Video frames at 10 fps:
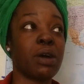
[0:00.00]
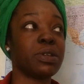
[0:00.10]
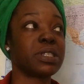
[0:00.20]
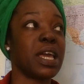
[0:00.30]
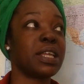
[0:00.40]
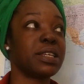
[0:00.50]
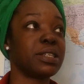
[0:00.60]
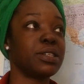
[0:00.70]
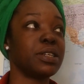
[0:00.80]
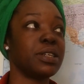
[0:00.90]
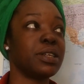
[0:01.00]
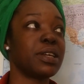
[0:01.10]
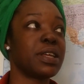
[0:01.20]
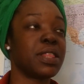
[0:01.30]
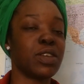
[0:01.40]
out this energy
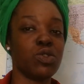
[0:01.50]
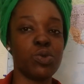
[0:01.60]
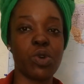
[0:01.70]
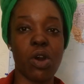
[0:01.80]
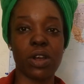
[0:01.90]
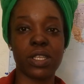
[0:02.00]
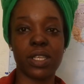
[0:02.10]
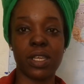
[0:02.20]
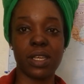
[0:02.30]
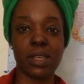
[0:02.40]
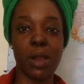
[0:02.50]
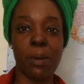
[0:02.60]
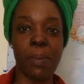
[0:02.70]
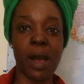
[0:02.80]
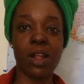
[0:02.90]
that you can't see,
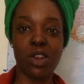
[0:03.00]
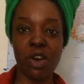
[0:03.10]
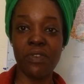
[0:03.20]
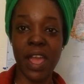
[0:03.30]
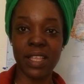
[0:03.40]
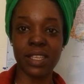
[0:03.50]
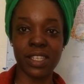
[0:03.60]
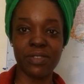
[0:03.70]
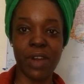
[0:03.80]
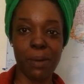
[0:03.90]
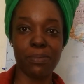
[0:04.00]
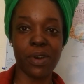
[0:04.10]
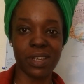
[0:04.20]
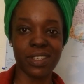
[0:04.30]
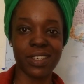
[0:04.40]
but a lot of energy
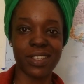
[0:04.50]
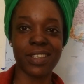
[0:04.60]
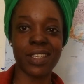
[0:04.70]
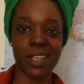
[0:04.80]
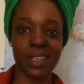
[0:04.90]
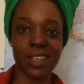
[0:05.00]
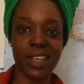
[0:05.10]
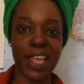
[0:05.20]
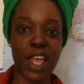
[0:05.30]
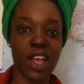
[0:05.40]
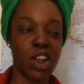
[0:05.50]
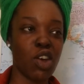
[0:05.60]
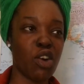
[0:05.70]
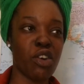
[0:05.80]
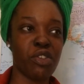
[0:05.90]
vampires can see it. A
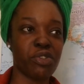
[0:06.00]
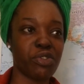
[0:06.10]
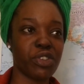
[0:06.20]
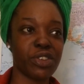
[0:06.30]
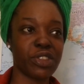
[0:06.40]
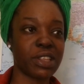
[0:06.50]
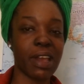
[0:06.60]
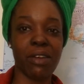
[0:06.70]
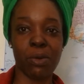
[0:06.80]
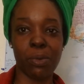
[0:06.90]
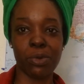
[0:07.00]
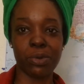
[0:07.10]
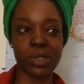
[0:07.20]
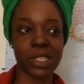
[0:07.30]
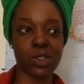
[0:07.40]
lot of
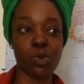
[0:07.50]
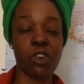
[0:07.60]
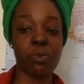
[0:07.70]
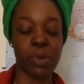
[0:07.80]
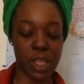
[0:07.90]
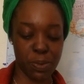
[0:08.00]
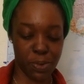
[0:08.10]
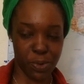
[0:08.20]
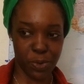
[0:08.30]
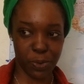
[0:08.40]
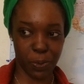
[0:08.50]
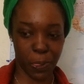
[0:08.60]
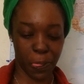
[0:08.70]
terrible sort of people.